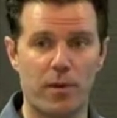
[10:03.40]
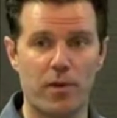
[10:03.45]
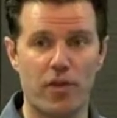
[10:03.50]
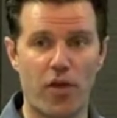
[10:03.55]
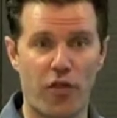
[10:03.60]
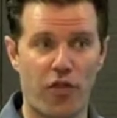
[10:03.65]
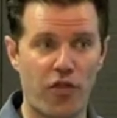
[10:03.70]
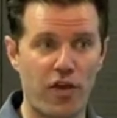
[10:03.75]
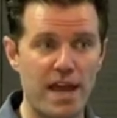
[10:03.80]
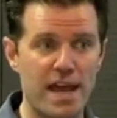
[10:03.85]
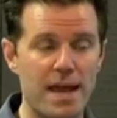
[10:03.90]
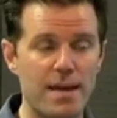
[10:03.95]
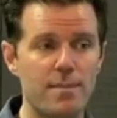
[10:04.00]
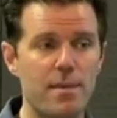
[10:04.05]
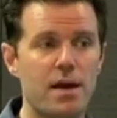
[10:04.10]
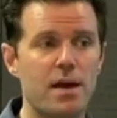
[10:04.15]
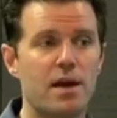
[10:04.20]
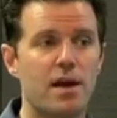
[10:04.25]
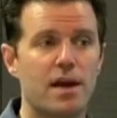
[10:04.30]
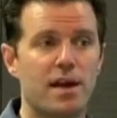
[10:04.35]
the
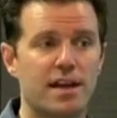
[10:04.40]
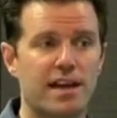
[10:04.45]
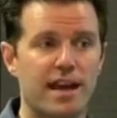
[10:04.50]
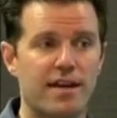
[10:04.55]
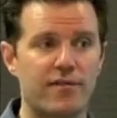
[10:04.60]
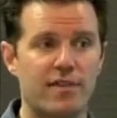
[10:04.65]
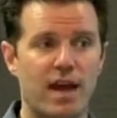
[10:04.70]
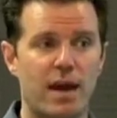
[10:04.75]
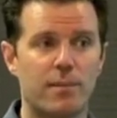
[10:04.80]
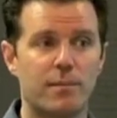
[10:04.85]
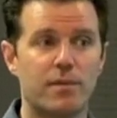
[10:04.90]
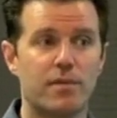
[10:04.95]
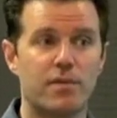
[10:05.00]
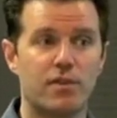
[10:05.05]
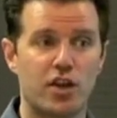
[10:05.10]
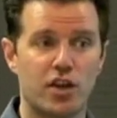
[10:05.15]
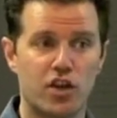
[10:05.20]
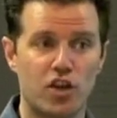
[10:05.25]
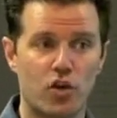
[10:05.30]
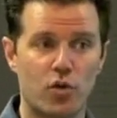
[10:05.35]
theme, give them
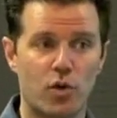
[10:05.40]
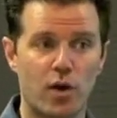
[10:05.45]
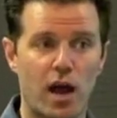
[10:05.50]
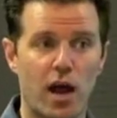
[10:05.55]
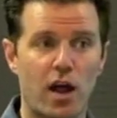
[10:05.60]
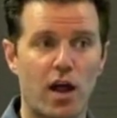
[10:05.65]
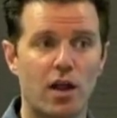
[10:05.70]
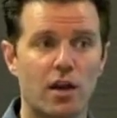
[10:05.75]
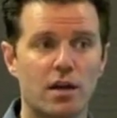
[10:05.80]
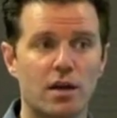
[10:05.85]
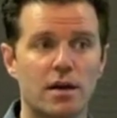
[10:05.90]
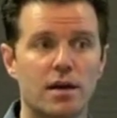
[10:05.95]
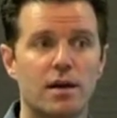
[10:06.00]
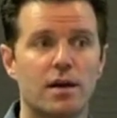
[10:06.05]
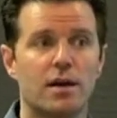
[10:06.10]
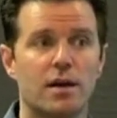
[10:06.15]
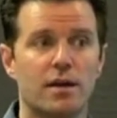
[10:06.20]
the U R L,